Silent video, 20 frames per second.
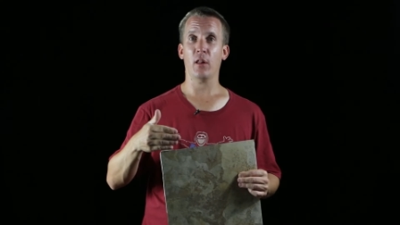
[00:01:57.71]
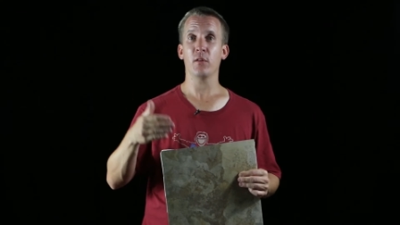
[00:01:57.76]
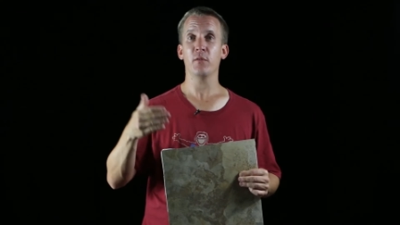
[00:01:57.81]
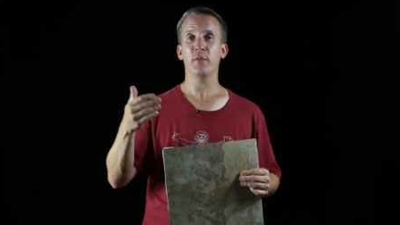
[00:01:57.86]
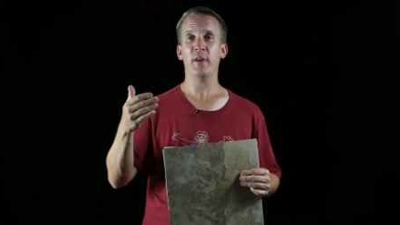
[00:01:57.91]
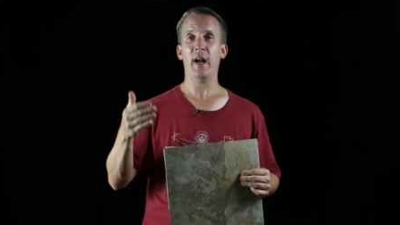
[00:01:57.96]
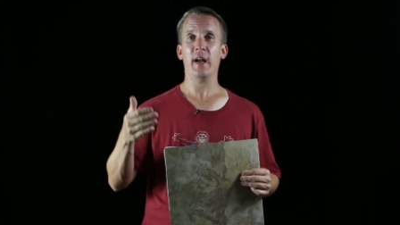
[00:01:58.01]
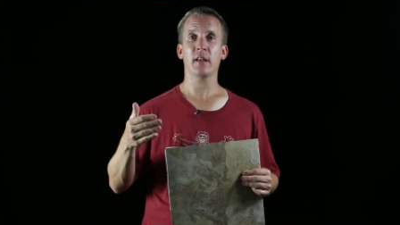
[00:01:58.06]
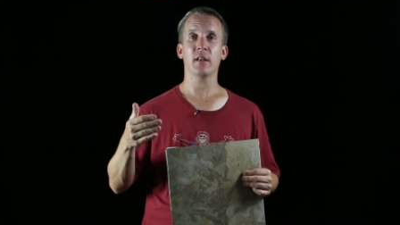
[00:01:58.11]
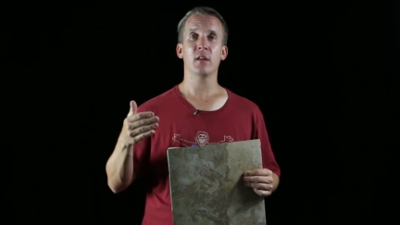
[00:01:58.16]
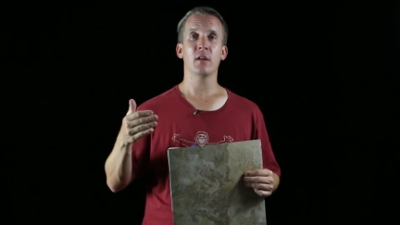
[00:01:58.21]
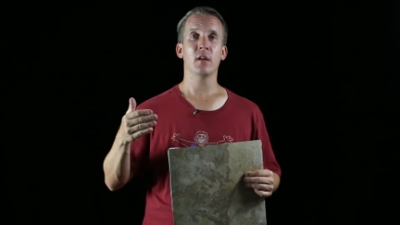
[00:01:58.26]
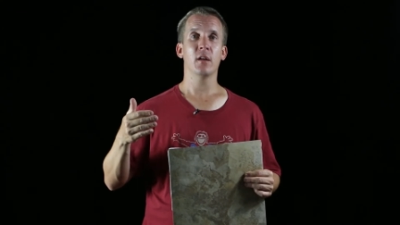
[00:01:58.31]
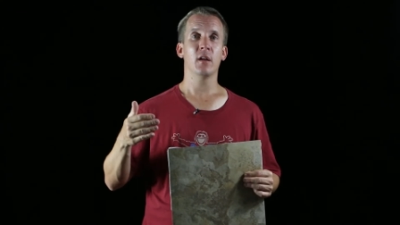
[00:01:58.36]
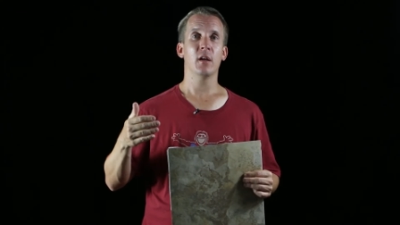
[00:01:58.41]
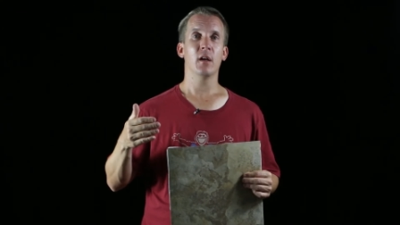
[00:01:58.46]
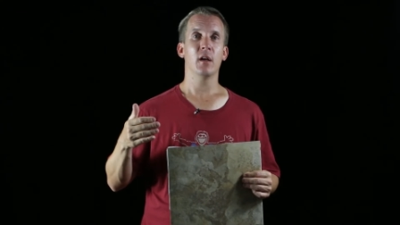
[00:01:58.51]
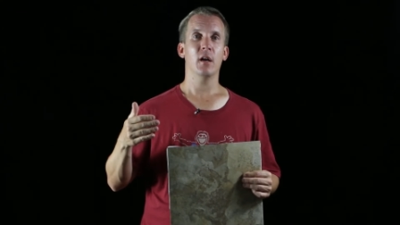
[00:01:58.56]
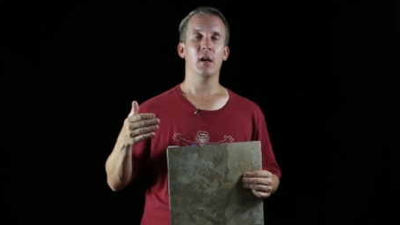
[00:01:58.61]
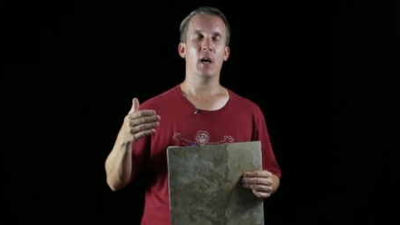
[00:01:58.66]
In fact,
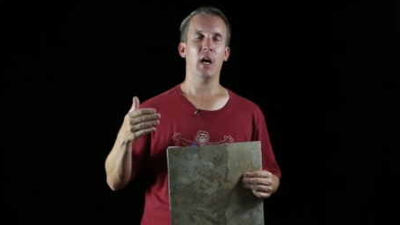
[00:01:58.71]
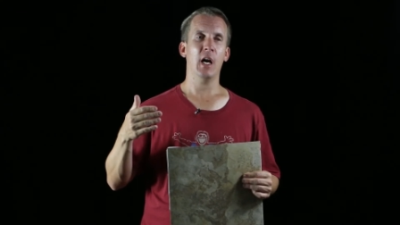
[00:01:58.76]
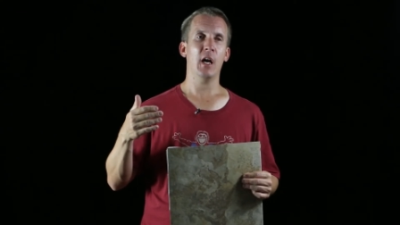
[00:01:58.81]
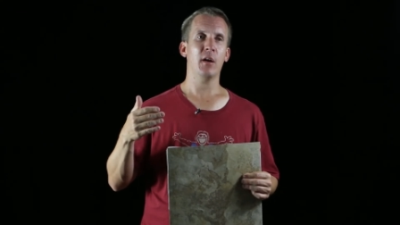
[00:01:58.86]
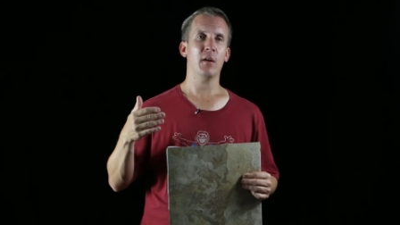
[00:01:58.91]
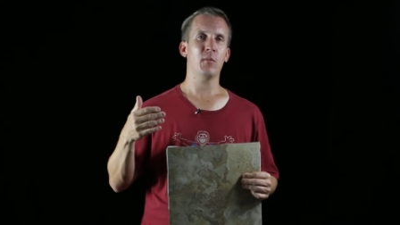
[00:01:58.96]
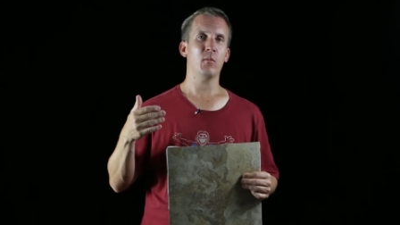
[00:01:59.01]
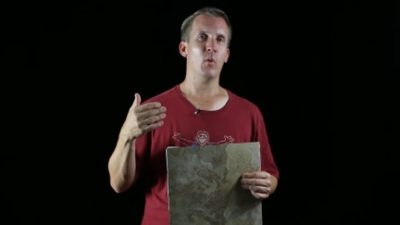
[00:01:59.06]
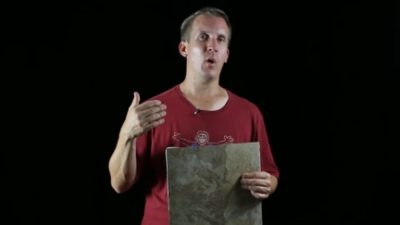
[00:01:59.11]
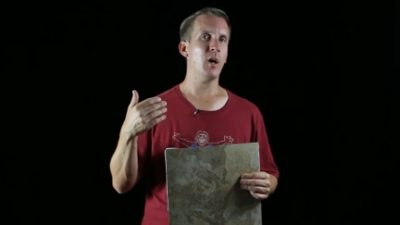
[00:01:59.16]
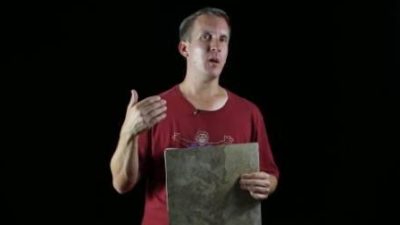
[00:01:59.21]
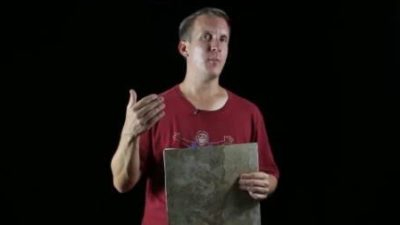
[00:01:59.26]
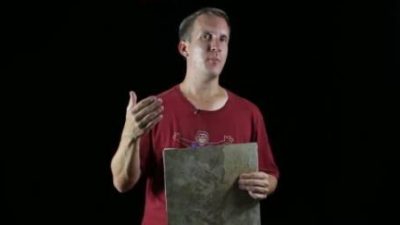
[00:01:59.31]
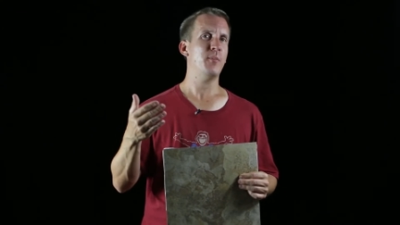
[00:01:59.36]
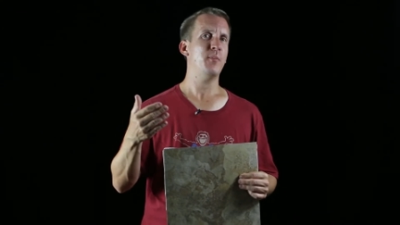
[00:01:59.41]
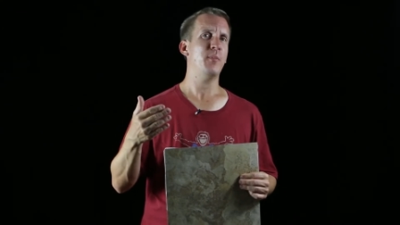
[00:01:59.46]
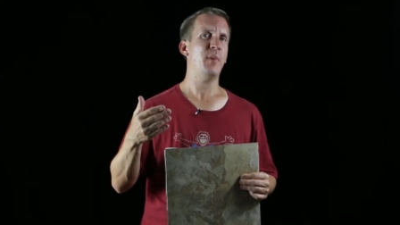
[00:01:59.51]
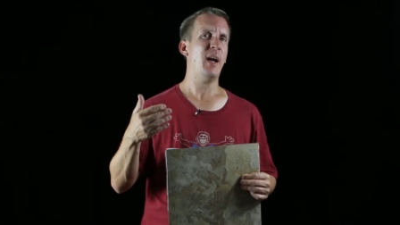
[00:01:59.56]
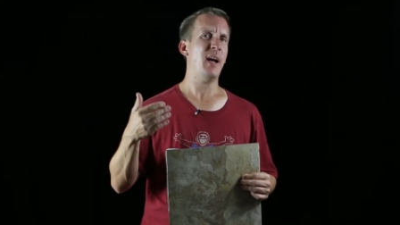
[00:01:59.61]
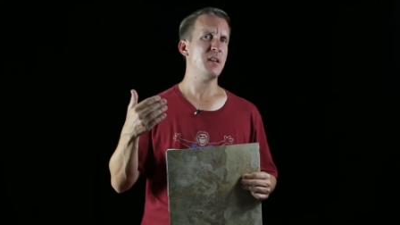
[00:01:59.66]
I walked
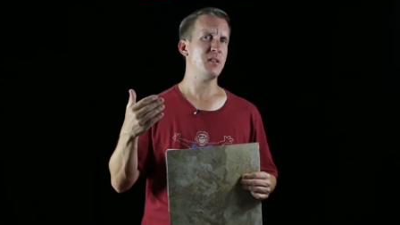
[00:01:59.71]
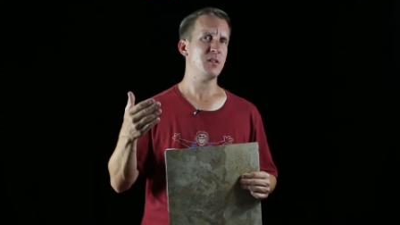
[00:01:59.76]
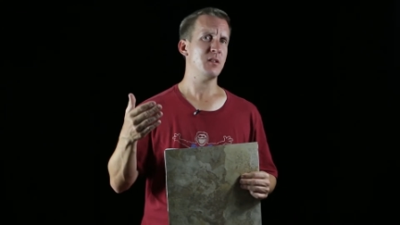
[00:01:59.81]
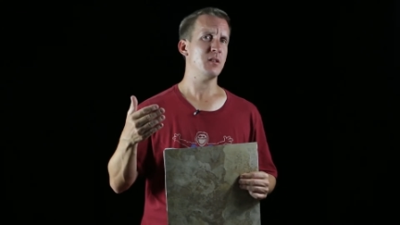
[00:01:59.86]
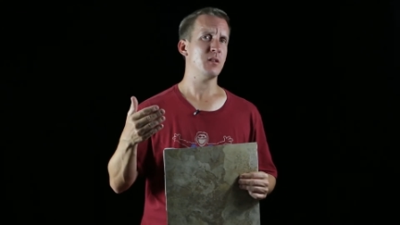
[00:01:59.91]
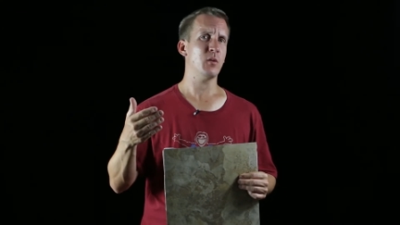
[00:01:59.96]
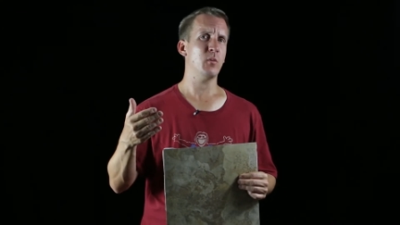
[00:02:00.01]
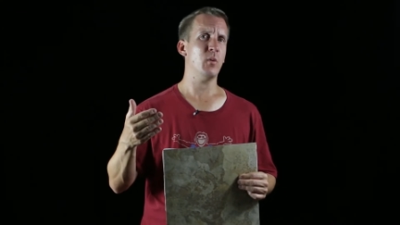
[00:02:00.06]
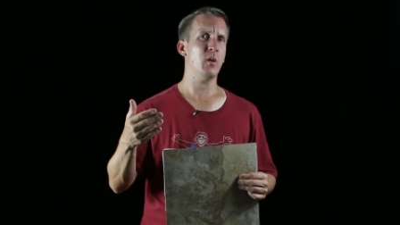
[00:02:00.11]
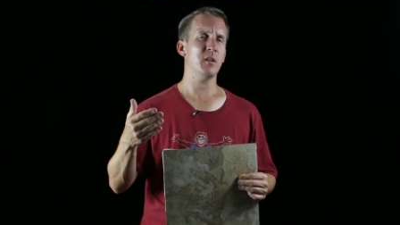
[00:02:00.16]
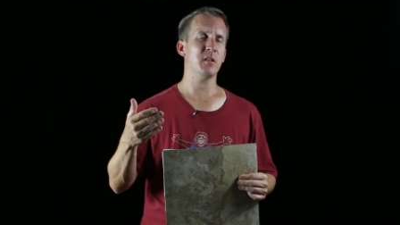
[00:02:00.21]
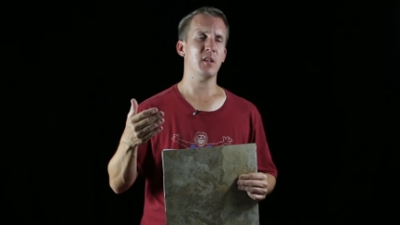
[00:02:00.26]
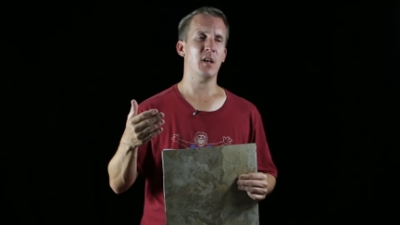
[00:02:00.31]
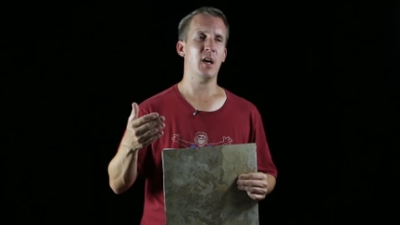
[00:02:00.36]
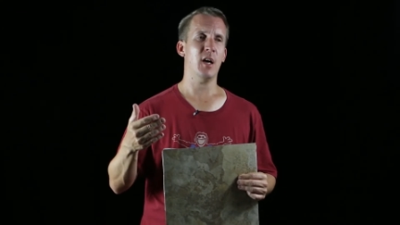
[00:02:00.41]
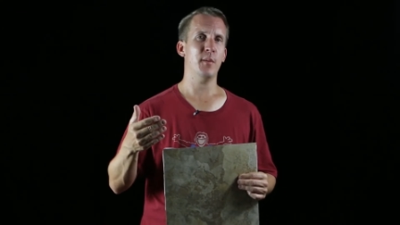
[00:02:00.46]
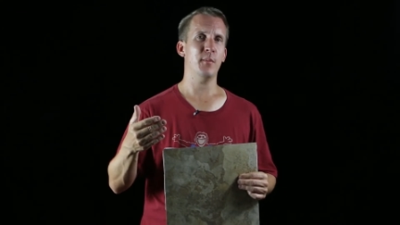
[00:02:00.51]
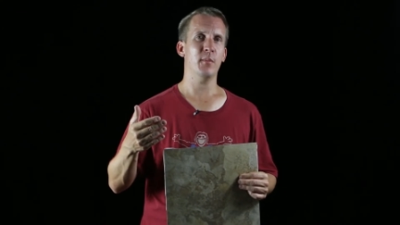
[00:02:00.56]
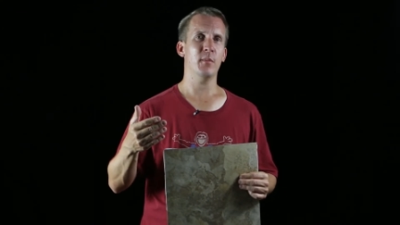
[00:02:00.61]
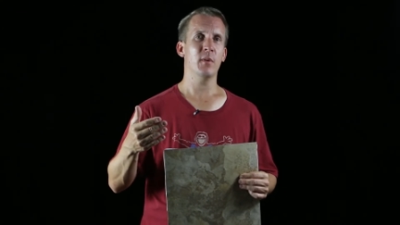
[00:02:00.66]
past it the one
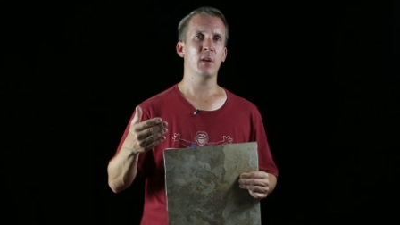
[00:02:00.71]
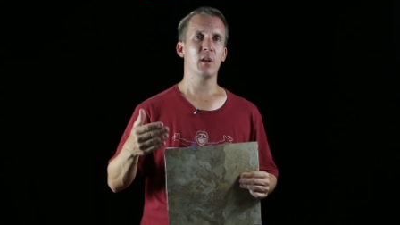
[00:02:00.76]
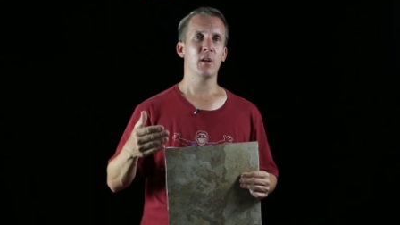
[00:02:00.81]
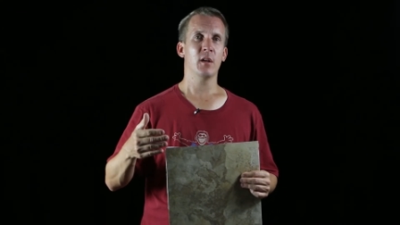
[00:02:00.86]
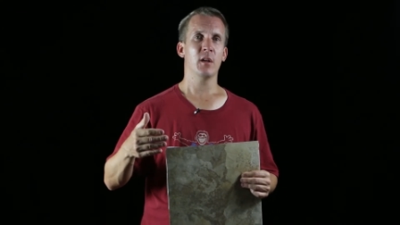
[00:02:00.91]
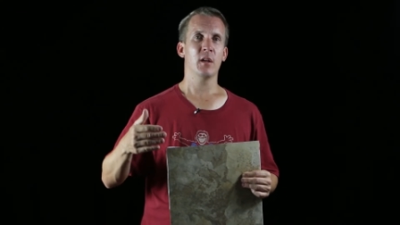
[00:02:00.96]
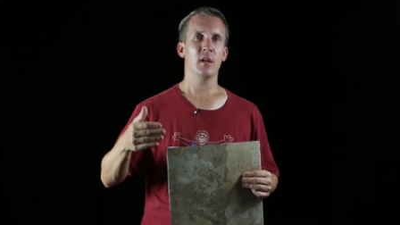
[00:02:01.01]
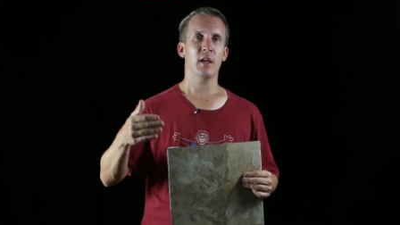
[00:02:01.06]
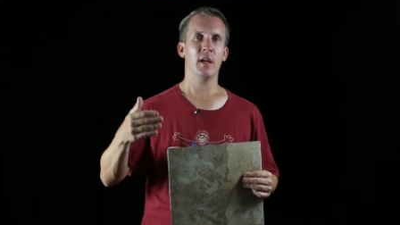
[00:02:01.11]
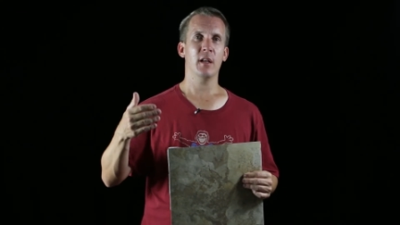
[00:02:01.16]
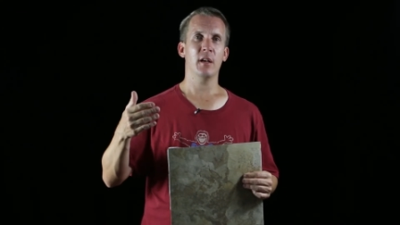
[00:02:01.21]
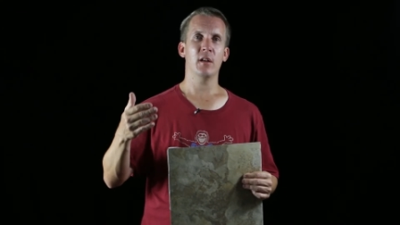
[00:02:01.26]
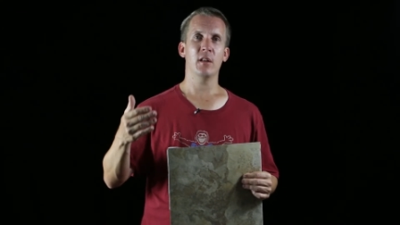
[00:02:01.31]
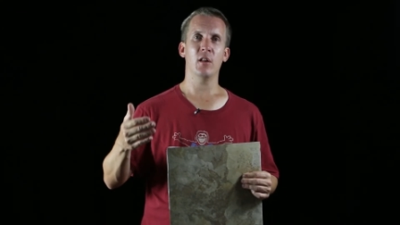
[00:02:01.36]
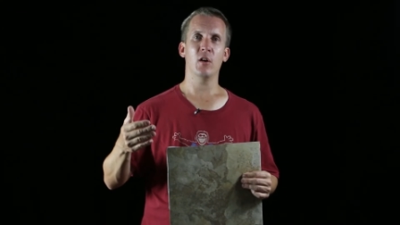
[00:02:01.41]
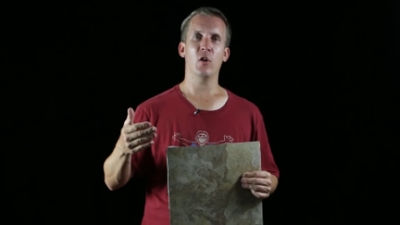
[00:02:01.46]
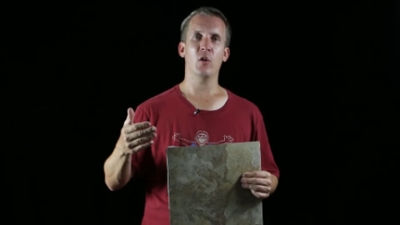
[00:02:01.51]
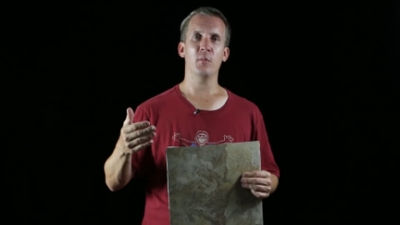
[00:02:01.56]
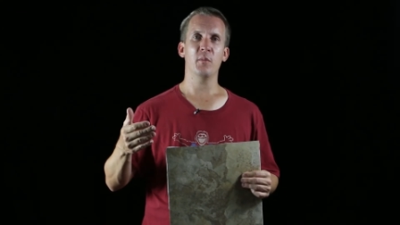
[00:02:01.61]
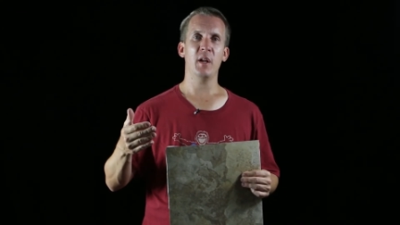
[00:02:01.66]
time in
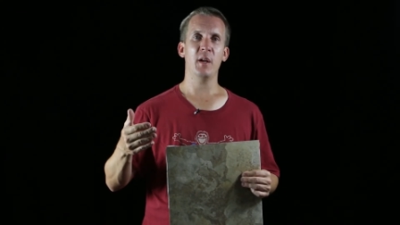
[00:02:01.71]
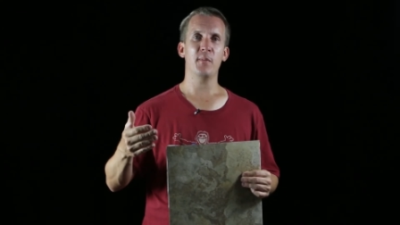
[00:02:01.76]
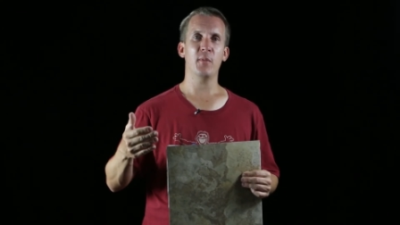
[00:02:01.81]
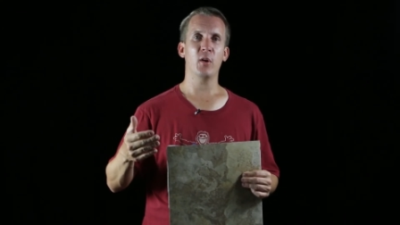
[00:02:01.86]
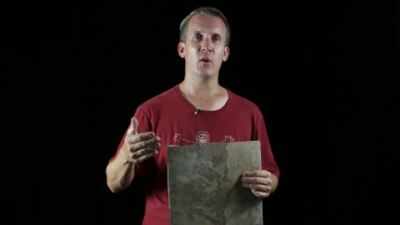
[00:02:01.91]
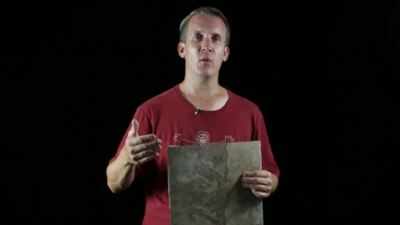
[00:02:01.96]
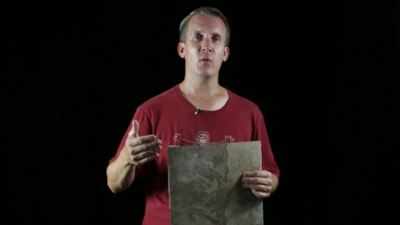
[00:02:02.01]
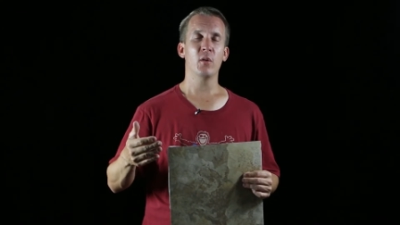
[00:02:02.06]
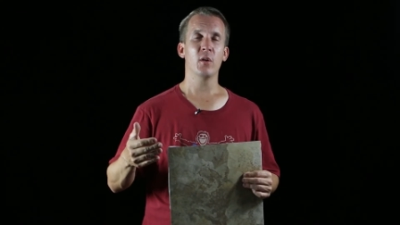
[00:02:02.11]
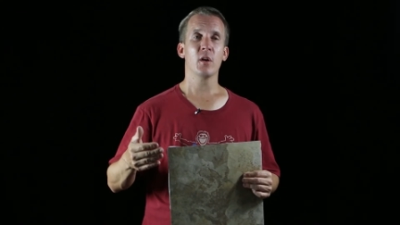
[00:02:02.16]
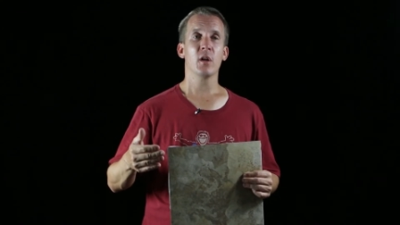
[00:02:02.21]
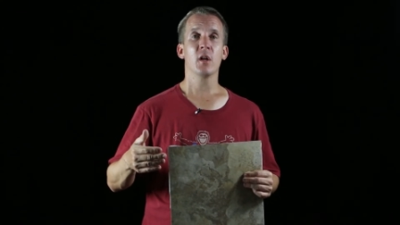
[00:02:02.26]
the Home Depot